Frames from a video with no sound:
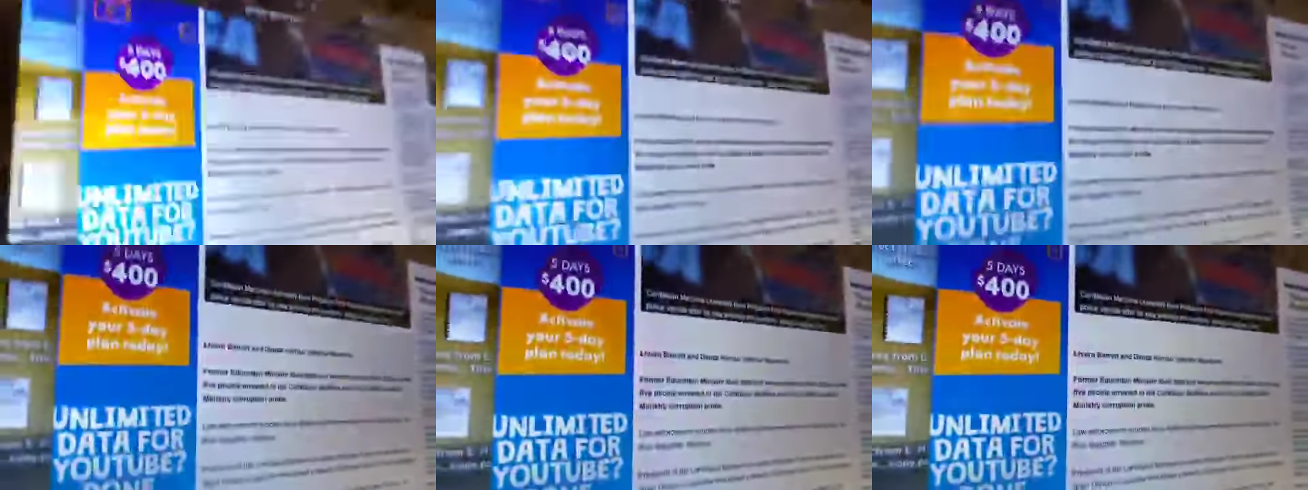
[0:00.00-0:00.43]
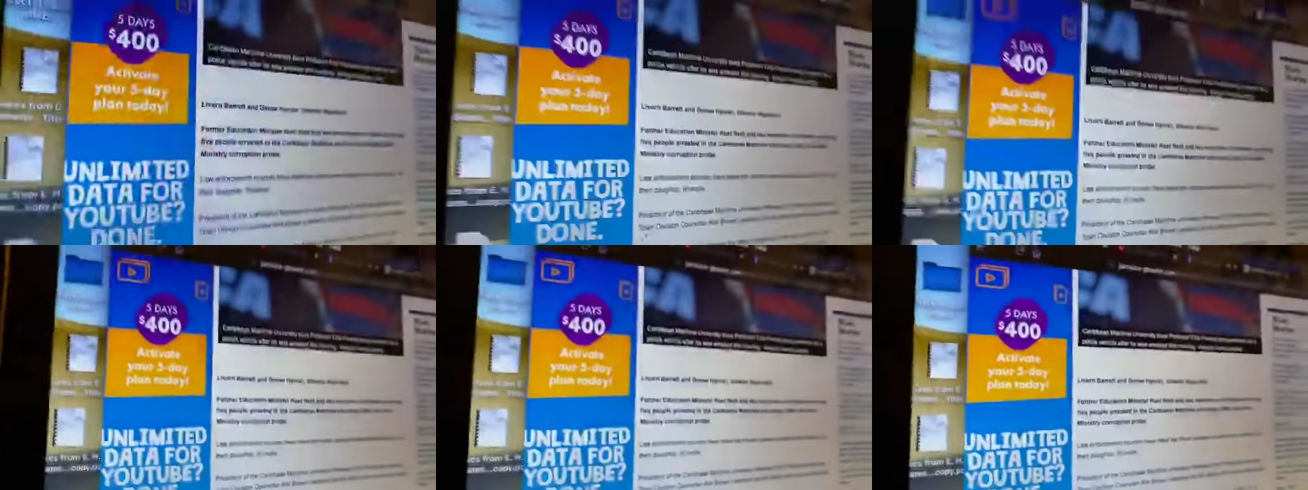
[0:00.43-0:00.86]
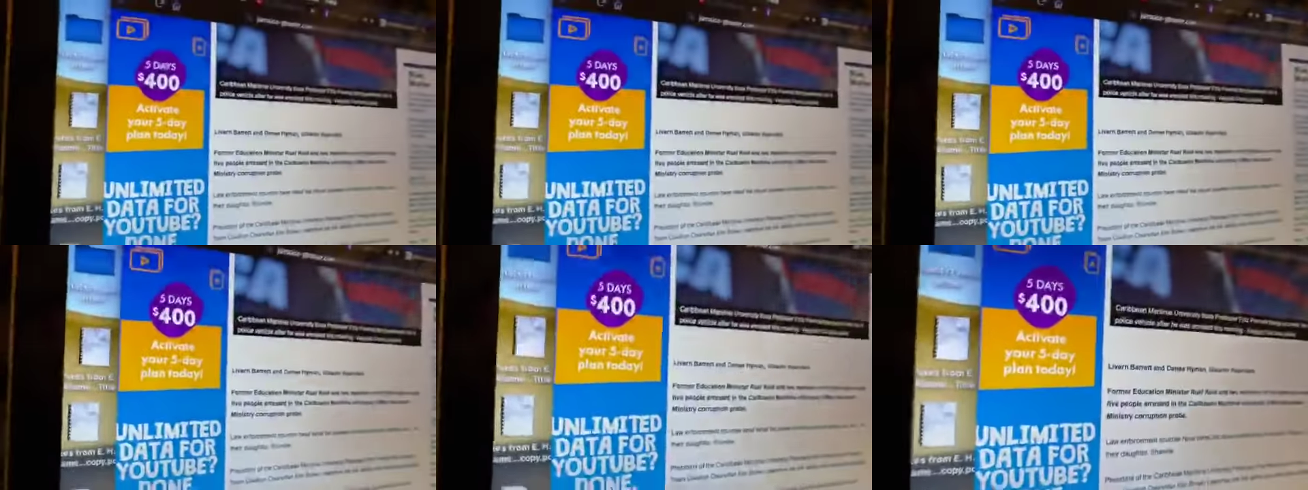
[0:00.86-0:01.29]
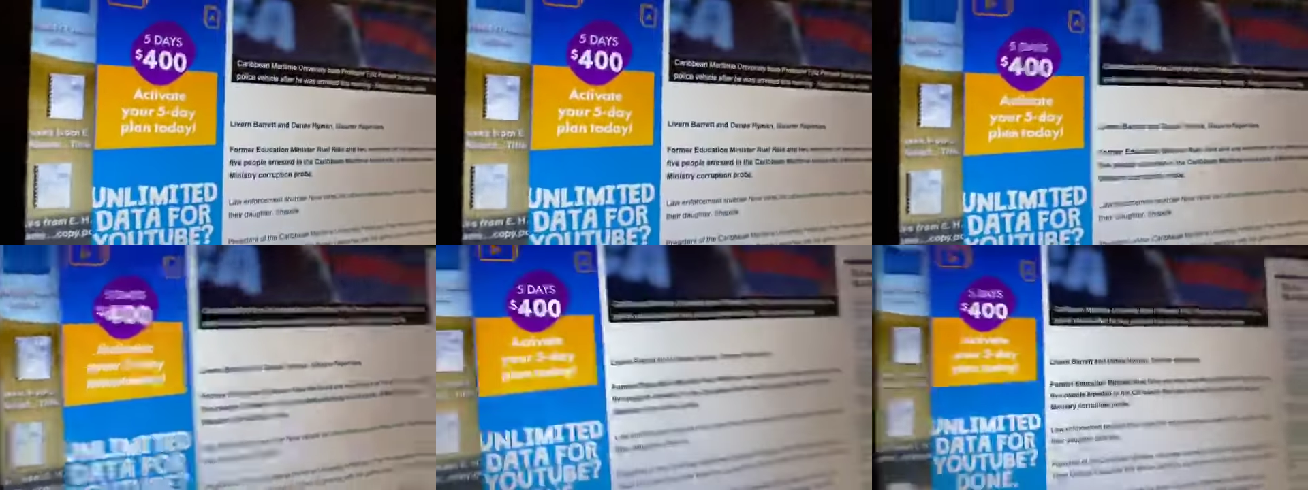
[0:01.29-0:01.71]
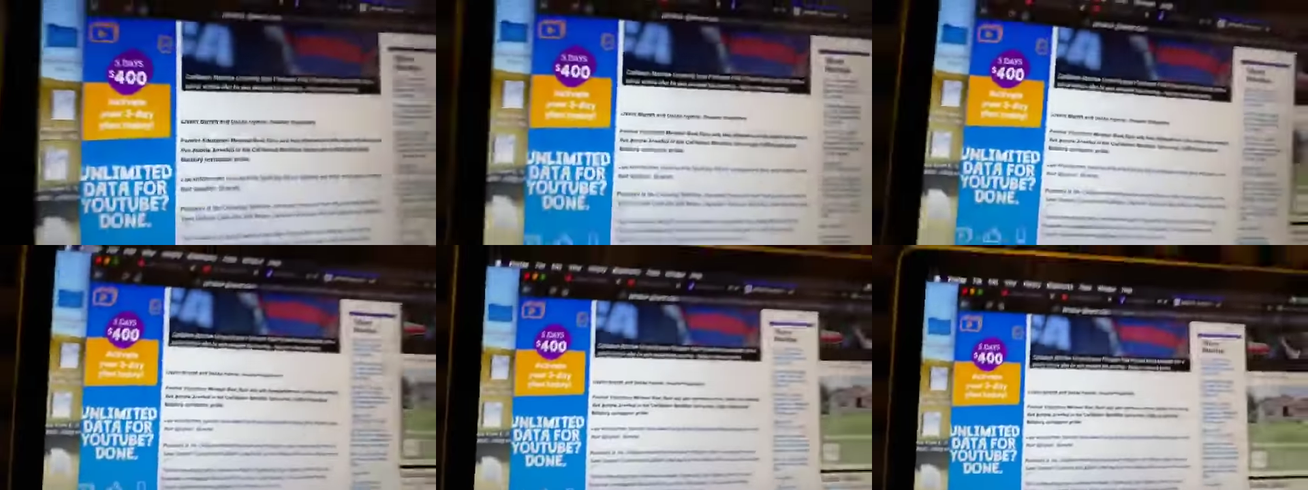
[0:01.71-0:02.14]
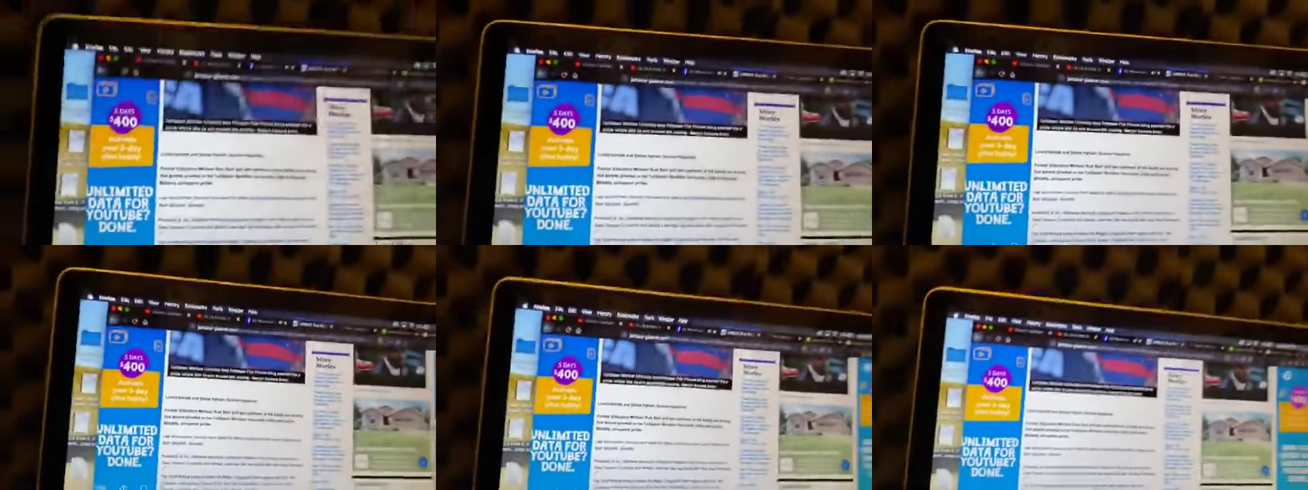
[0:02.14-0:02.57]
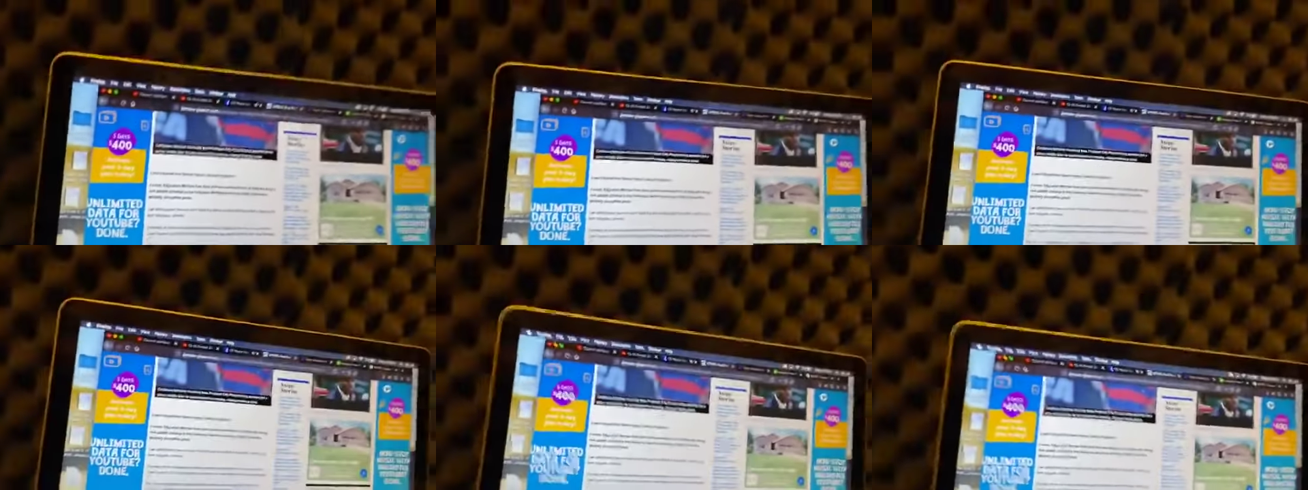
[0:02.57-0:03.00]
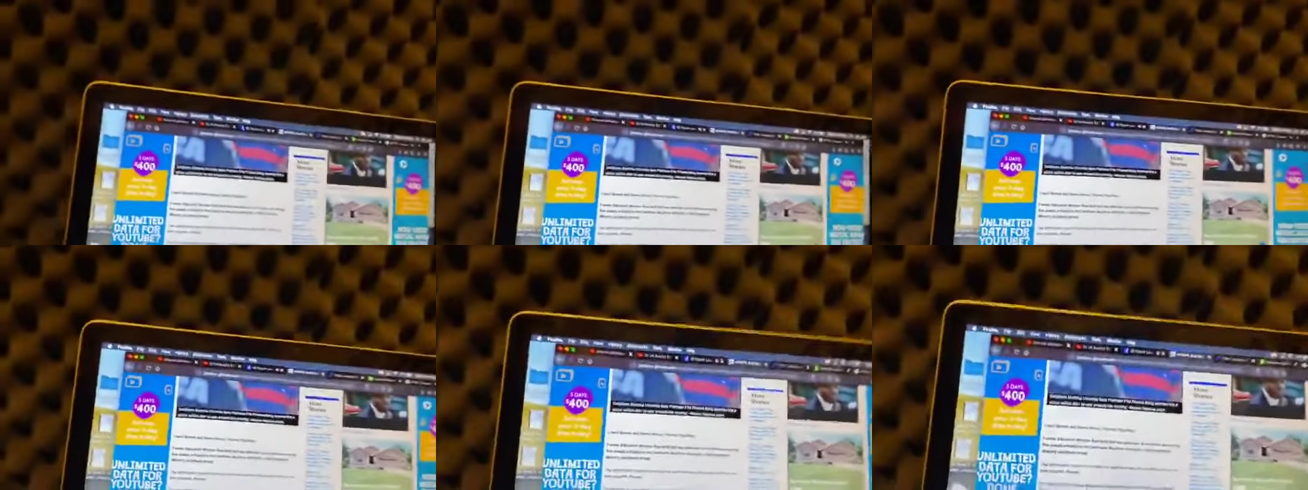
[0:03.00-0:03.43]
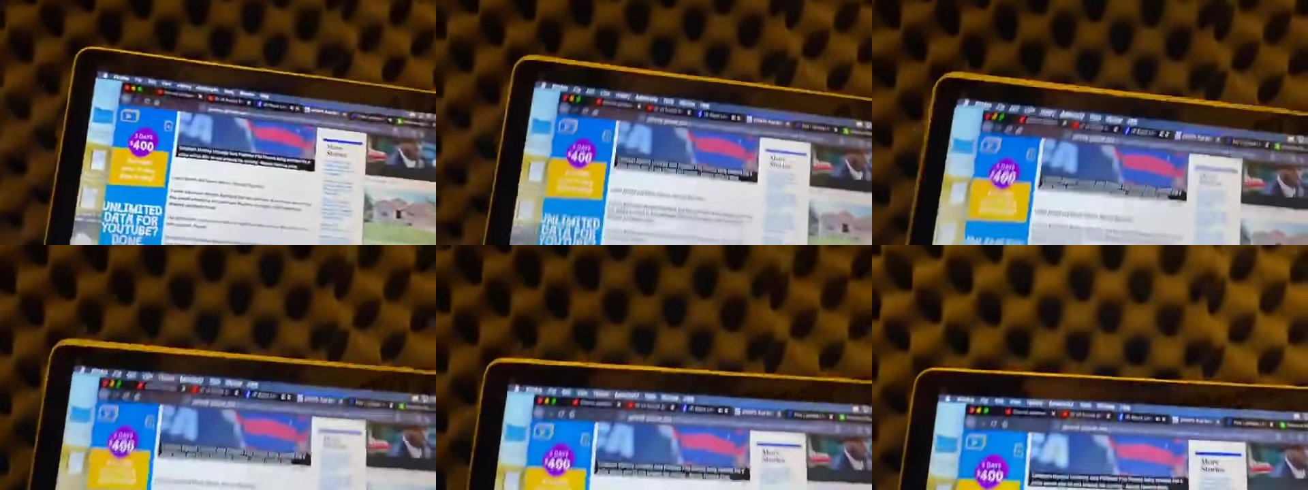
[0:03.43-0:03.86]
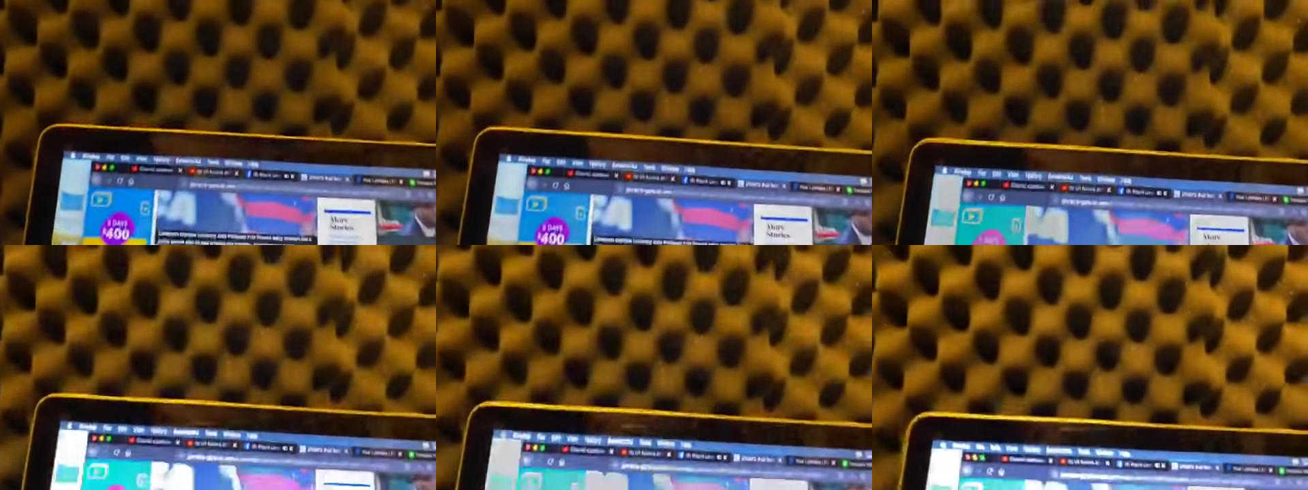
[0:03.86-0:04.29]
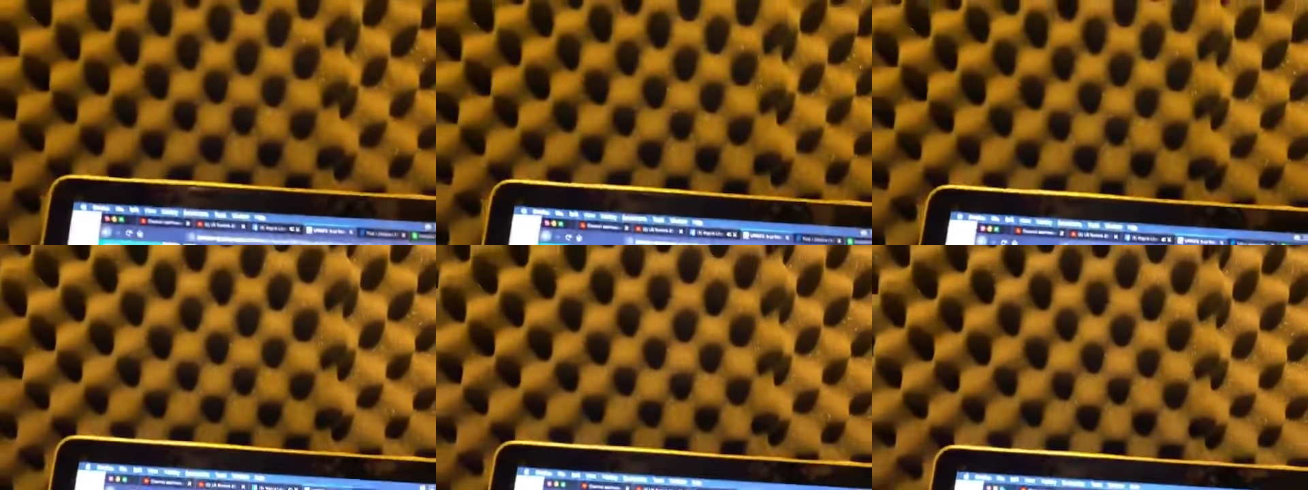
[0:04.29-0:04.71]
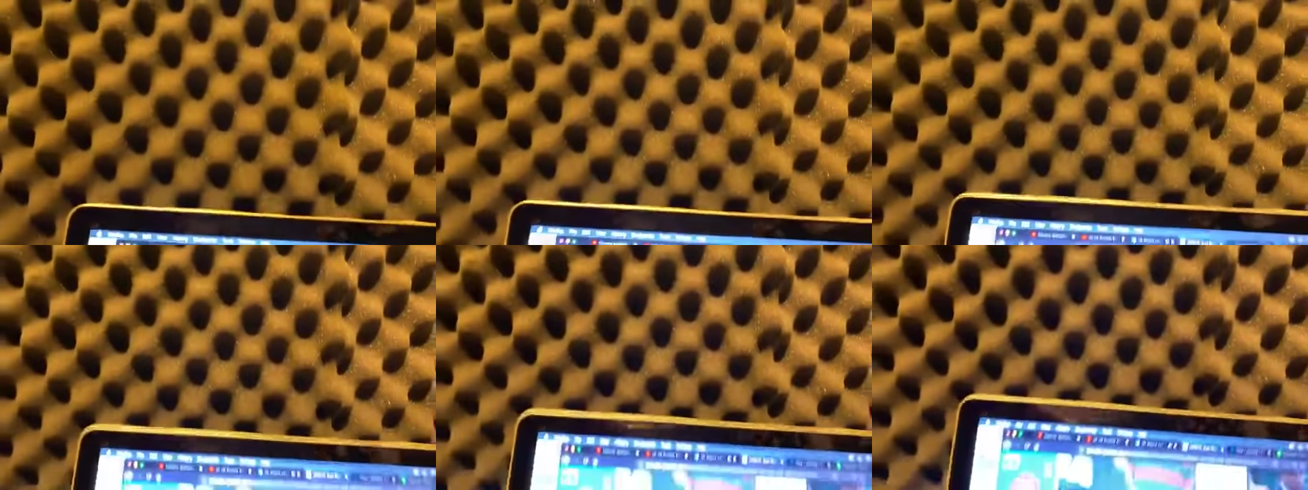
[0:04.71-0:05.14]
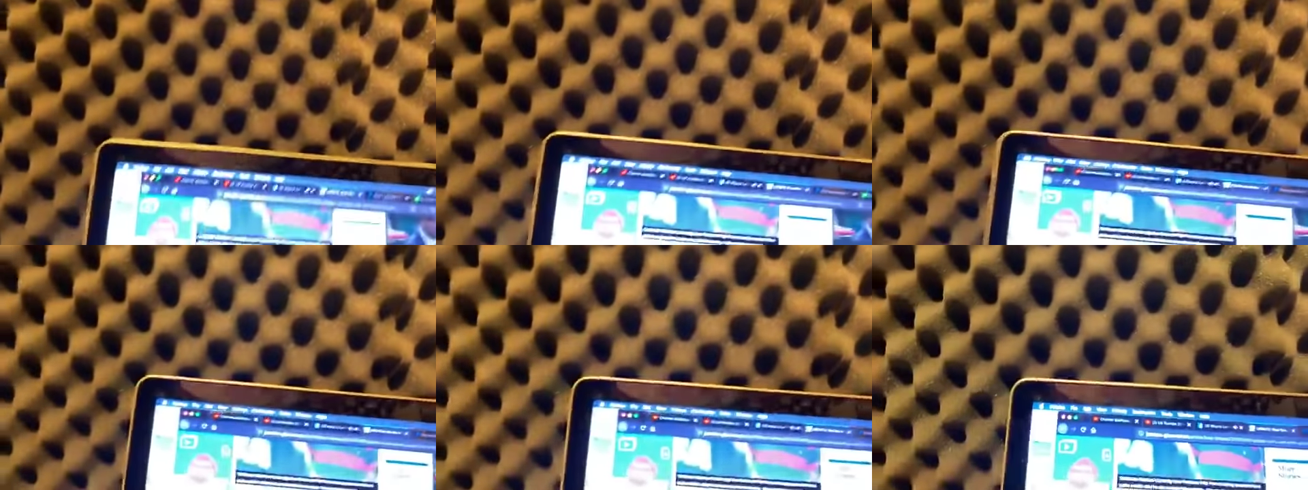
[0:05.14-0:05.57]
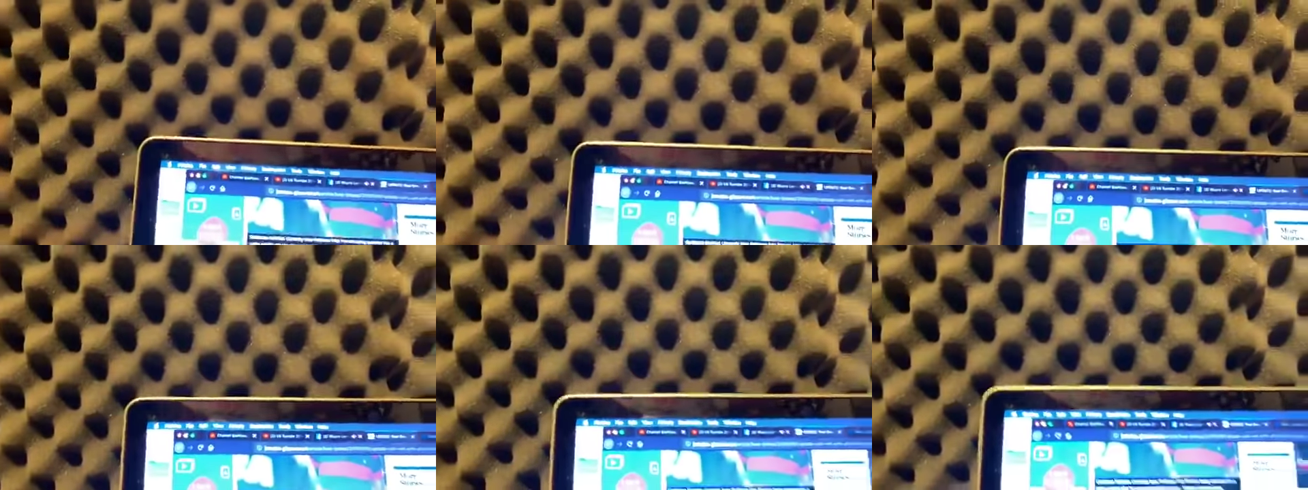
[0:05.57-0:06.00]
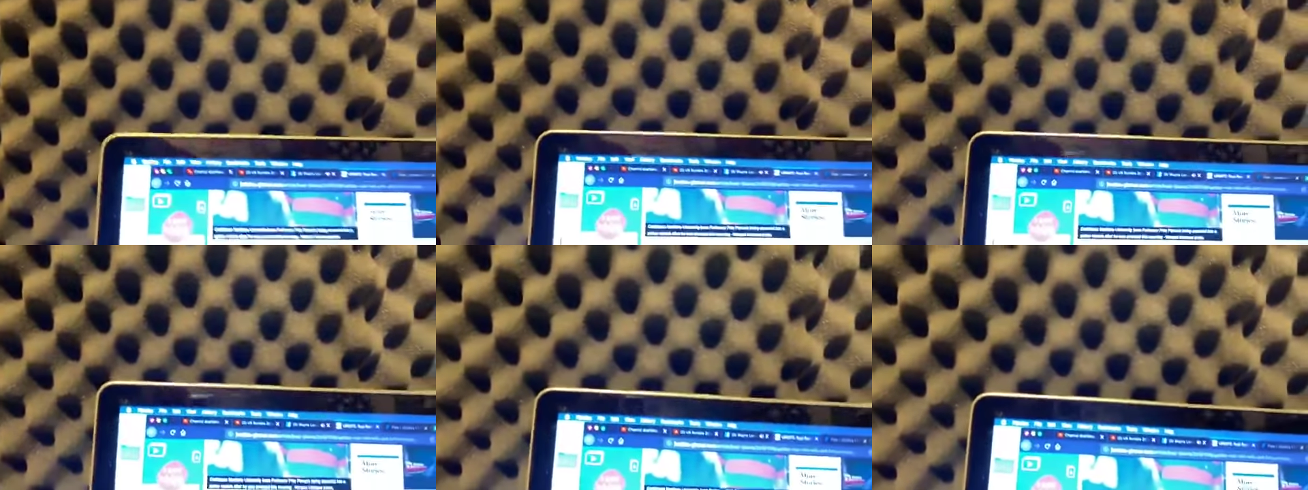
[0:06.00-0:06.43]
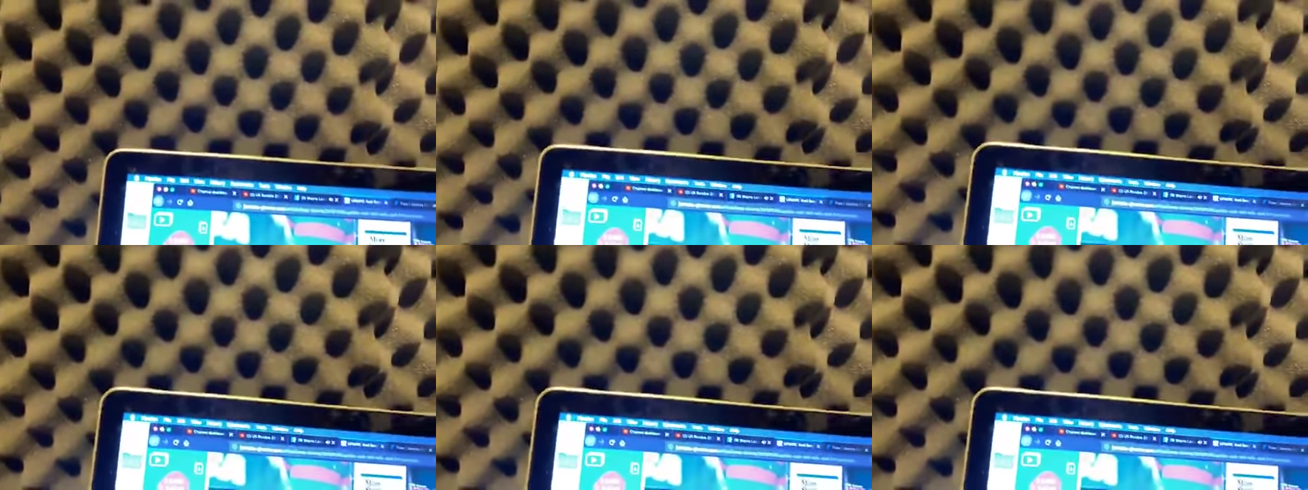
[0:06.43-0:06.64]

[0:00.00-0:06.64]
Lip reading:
(no speaker visible)